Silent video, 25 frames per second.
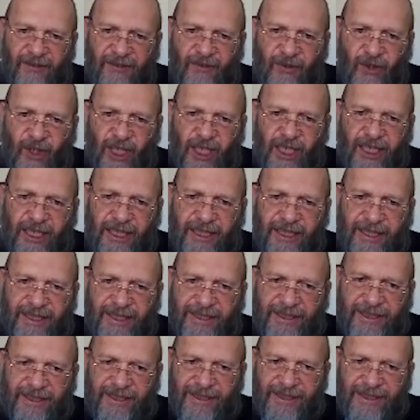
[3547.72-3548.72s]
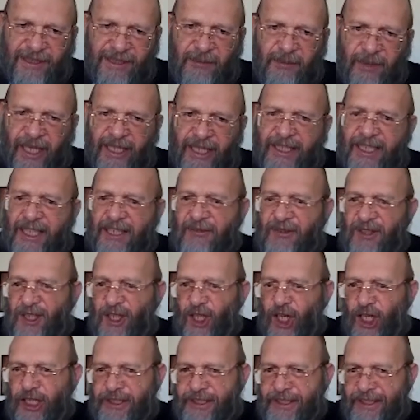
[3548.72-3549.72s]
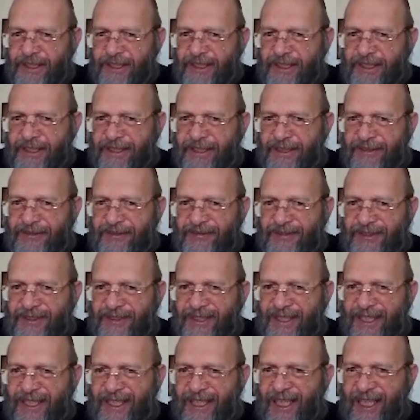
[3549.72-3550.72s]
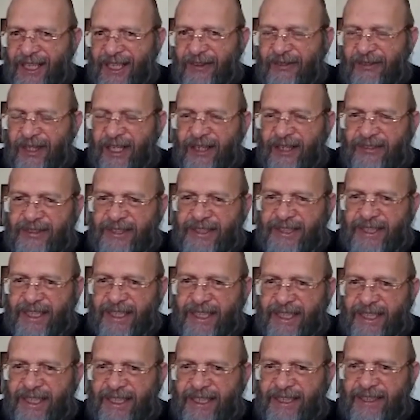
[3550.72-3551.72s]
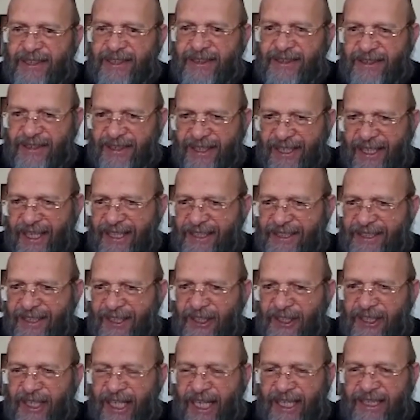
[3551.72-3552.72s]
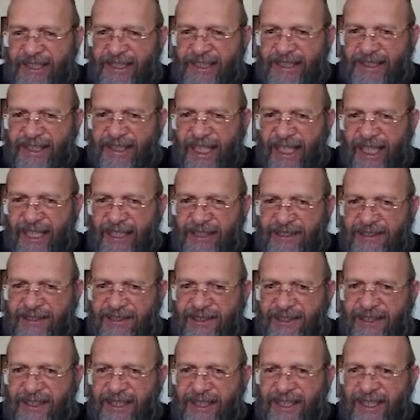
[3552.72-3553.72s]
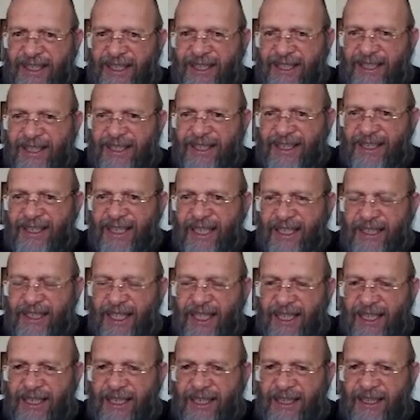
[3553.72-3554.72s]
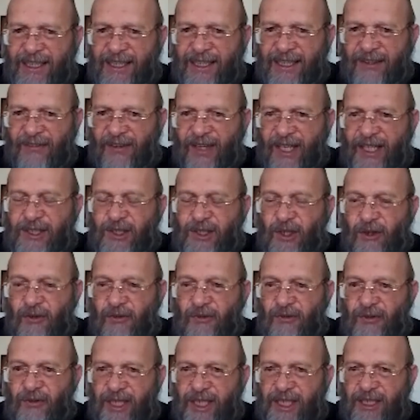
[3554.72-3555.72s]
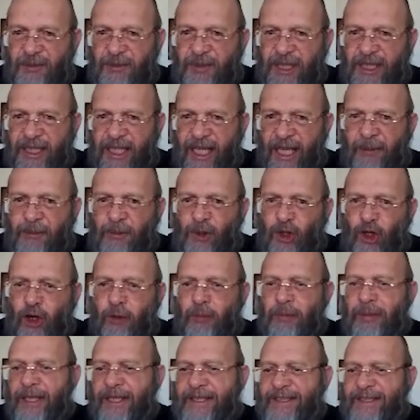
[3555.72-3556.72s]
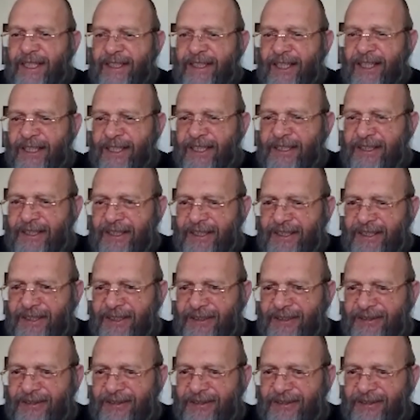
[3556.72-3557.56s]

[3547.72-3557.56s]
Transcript: For symmetric velocities, we have seen on the exercise that then the vector field became complex analytic.